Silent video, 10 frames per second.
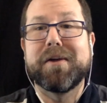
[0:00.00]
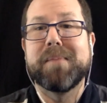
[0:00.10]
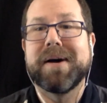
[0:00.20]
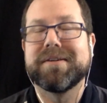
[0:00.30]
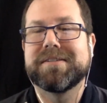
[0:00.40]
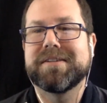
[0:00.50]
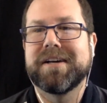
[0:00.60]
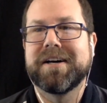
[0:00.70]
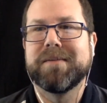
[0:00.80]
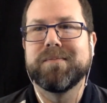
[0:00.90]
about
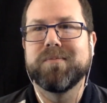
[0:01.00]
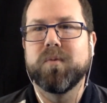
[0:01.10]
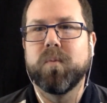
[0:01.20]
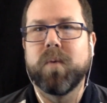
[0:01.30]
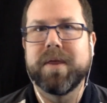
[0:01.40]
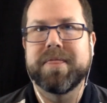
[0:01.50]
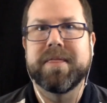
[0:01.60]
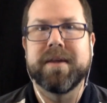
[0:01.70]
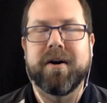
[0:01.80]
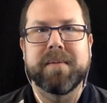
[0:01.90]
what
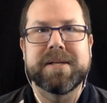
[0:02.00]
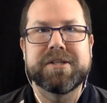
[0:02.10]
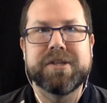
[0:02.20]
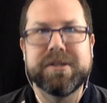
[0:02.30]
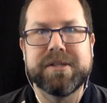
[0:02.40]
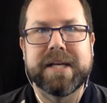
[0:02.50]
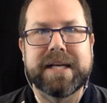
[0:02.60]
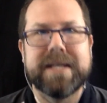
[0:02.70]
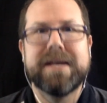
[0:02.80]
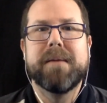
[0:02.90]
the Army's
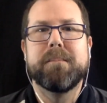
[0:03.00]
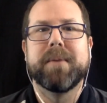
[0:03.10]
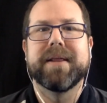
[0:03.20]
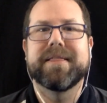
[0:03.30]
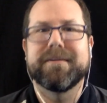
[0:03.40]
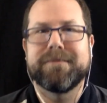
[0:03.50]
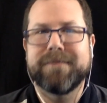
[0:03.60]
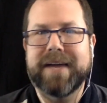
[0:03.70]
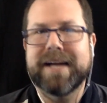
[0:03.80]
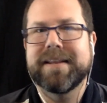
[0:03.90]
using, but the
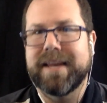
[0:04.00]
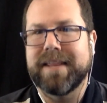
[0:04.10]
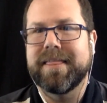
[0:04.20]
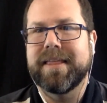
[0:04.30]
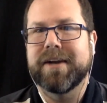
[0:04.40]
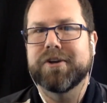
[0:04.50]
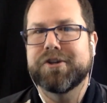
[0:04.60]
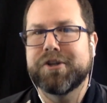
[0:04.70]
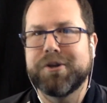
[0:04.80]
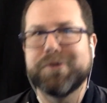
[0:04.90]
fact that they're
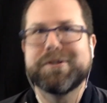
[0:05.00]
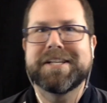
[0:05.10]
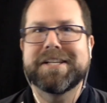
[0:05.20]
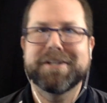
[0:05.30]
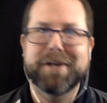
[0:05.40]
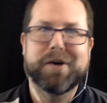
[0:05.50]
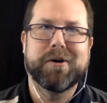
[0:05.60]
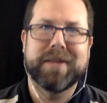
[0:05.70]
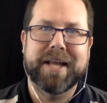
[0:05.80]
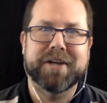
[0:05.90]
choosing to
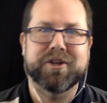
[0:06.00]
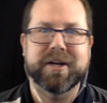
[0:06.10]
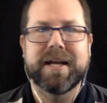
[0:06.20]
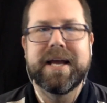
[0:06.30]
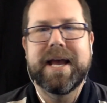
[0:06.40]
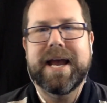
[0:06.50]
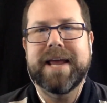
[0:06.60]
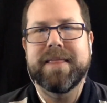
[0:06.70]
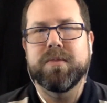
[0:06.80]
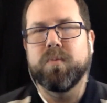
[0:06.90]
go electric
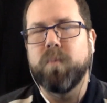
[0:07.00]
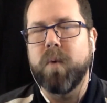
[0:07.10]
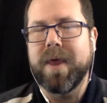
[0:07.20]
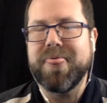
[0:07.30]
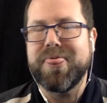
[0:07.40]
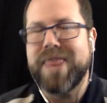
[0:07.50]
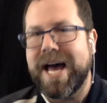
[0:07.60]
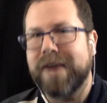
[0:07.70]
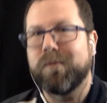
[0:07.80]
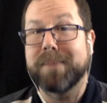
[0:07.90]
and what
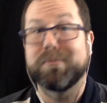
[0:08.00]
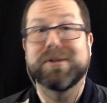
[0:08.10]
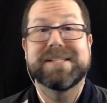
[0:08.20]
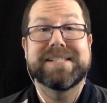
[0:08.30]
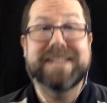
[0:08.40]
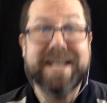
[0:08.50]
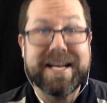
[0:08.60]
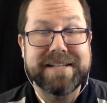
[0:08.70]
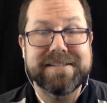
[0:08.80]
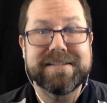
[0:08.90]
that
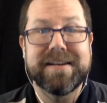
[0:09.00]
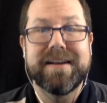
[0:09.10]
represents